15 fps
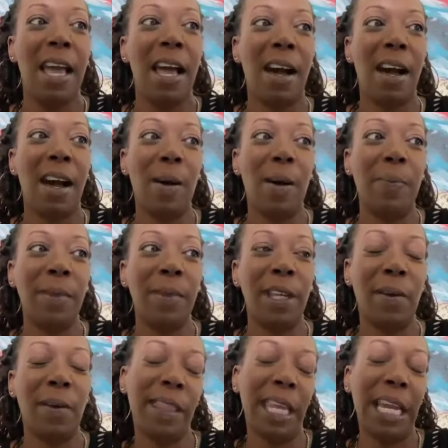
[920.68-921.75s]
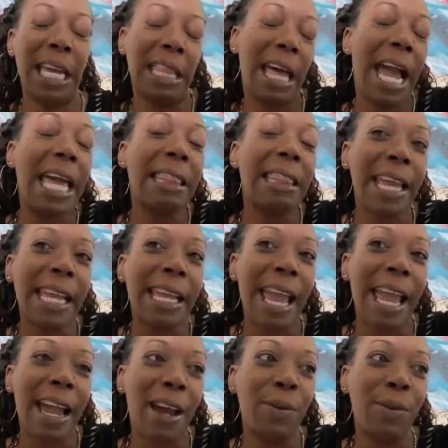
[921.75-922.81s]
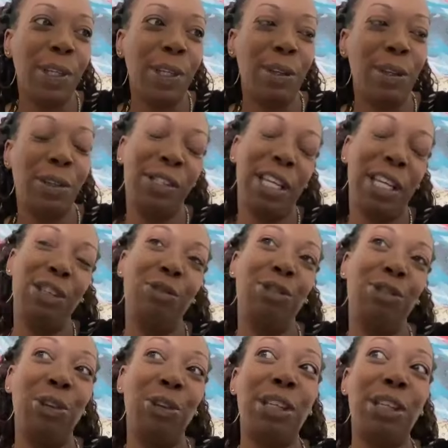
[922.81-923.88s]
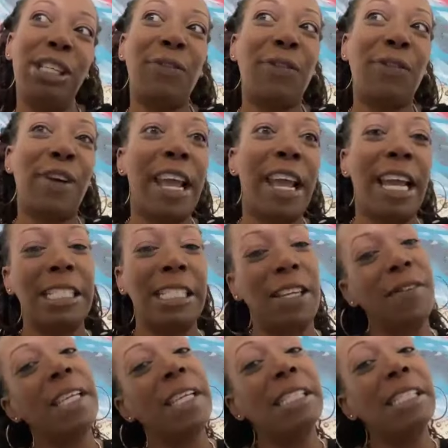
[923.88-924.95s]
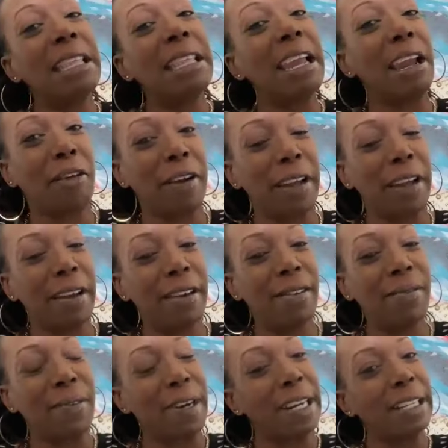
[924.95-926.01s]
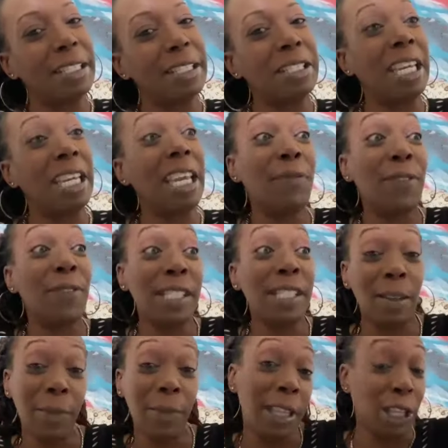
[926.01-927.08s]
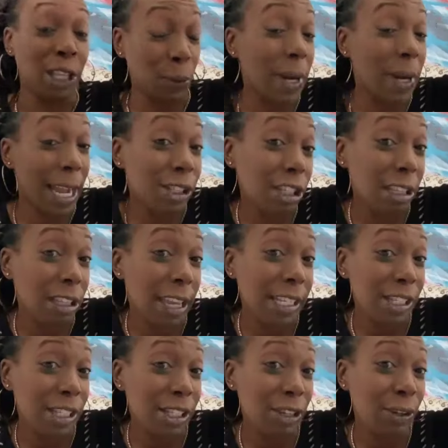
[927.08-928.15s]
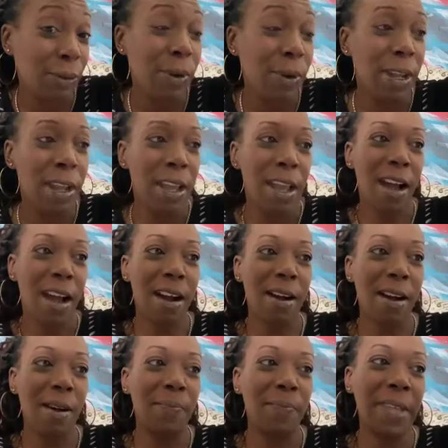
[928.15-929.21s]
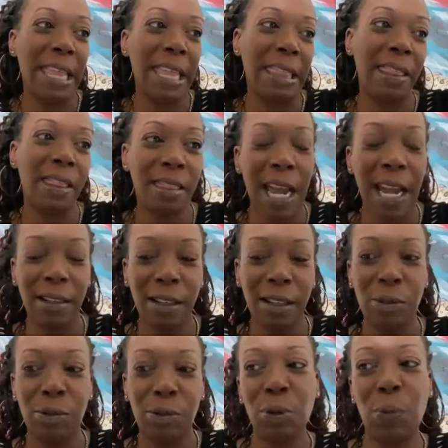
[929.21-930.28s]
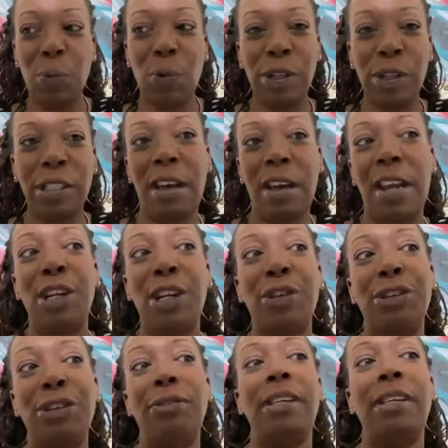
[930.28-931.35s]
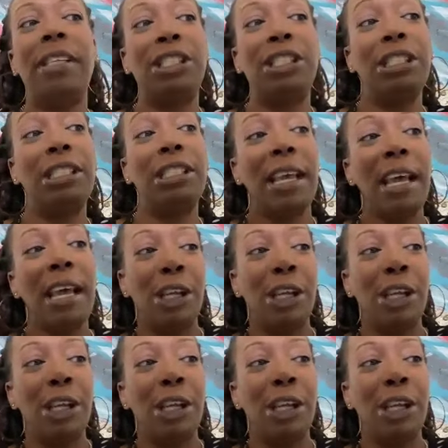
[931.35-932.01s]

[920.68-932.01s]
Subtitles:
You know, I think I like how, you know, you said you do the different activities in the area, right? To see if it's something that you would actually like to do. And that goes towards a lot of your due diligence.